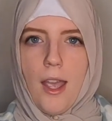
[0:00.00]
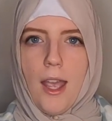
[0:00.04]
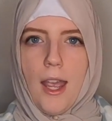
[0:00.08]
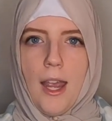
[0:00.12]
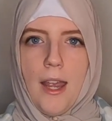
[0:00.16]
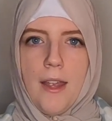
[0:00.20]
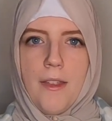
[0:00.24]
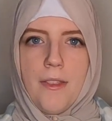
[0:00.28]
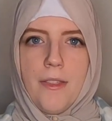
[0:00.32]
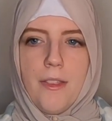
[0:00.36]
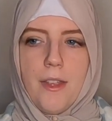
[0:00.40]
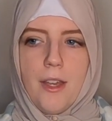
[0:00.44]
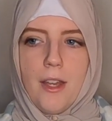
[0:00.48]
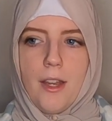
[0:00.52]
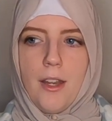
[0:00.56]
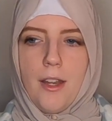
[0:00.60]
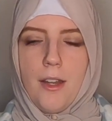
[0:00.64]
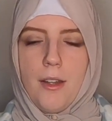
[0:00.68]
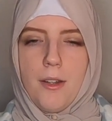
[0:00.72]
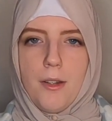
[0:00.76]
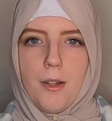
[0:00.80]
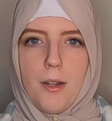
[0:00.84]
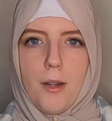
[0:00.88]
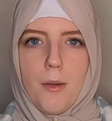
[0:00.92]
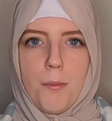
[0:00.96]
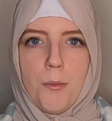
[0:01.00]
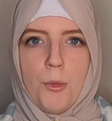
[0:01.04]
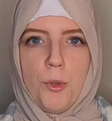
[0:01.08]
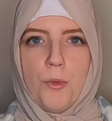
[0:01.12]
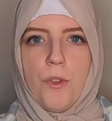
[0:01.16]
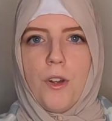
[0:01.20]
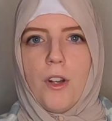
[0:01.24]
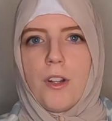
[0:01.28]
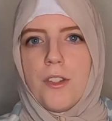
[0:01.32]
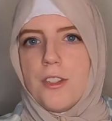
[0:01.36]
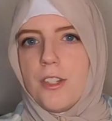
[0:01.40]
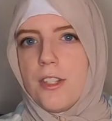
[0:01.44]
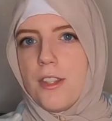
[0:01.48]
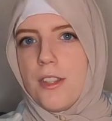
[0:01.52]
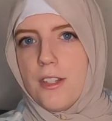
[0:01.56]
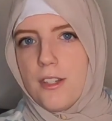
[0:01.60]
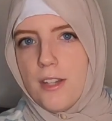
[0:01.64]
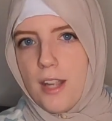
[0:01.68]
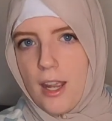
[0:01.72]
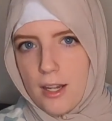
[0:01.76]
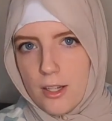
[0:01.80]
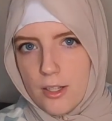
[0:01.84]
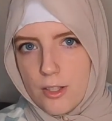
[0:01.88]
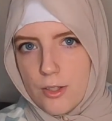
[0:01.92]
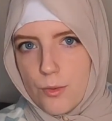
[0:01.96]
and then move on to the
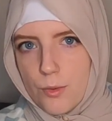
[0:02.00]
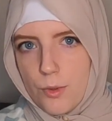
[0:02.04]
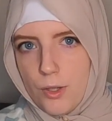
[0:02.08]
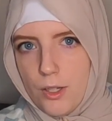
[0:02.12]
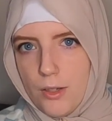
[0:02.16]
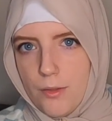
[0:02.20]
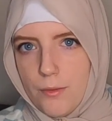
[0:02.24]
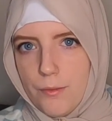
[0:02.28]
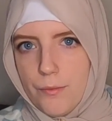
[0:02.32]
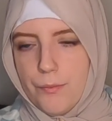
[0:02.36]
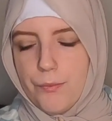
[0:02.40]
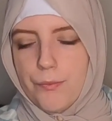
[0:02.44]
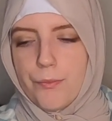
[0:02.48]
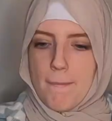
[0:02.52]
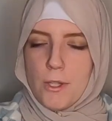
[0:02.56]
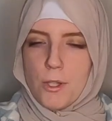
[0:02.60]
next one.